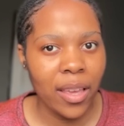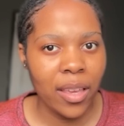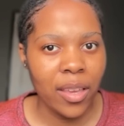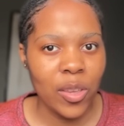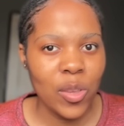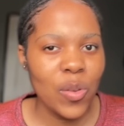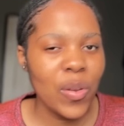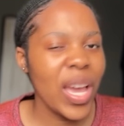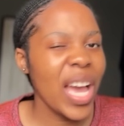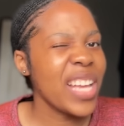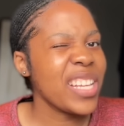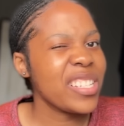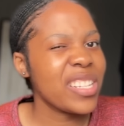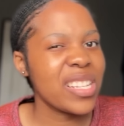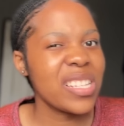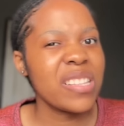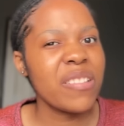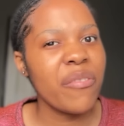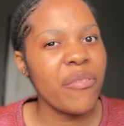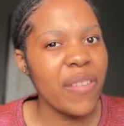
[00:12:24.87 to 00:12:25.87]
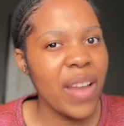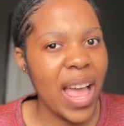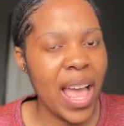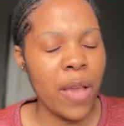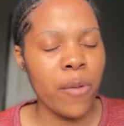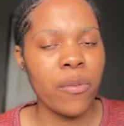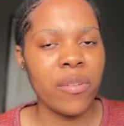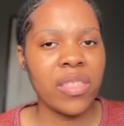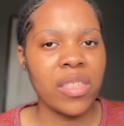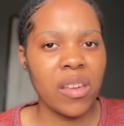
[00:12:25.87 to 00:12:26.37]
You can't just fly
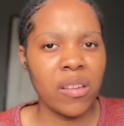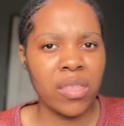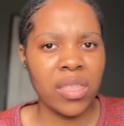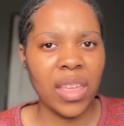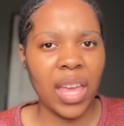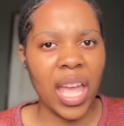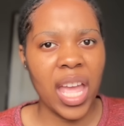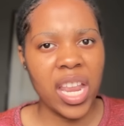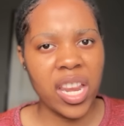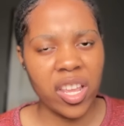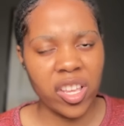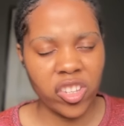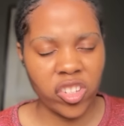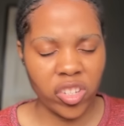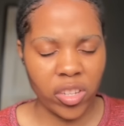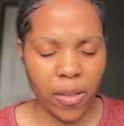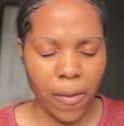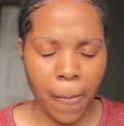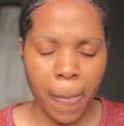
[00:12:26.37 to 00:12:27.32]
without the energy.